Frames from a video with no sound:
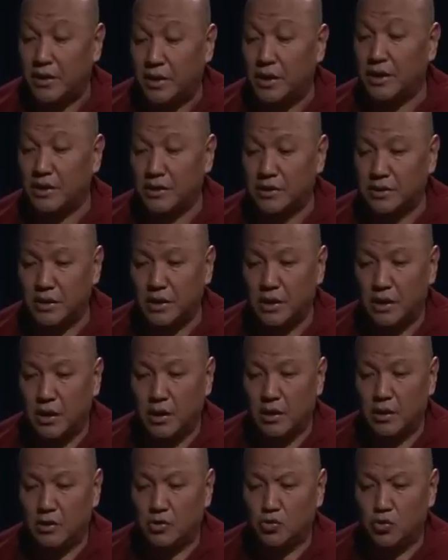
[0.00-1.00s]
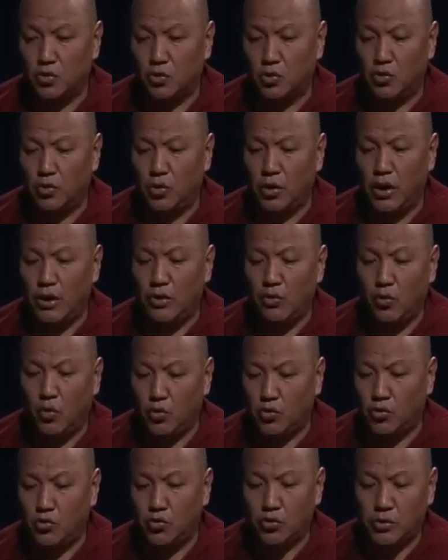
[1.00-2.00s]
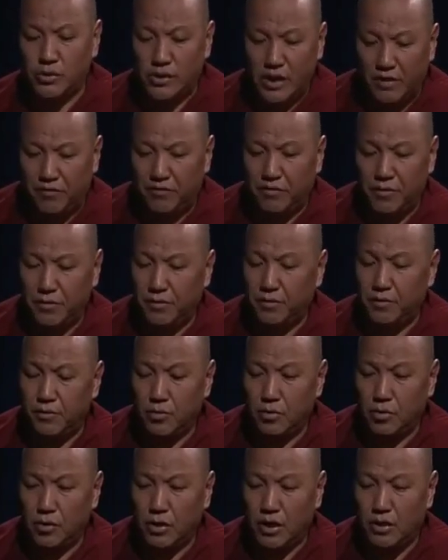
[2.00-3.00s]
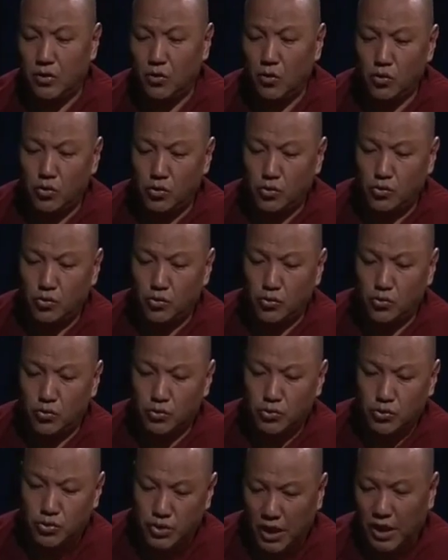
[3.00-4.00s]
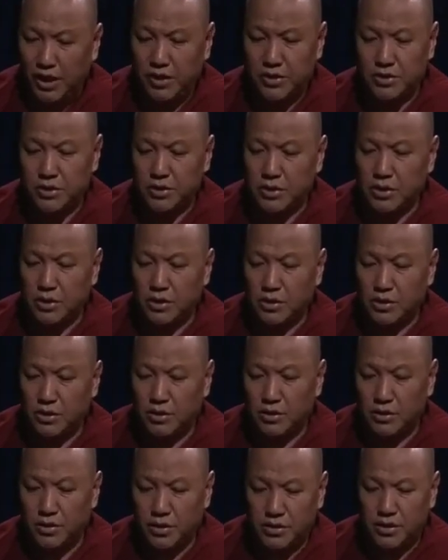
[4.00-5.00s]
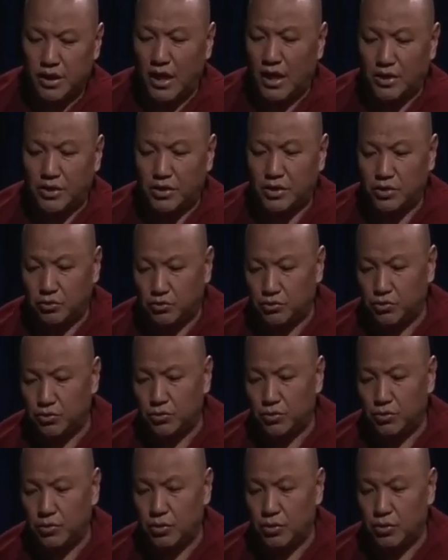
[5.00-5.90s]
things. So in order to change this attitude,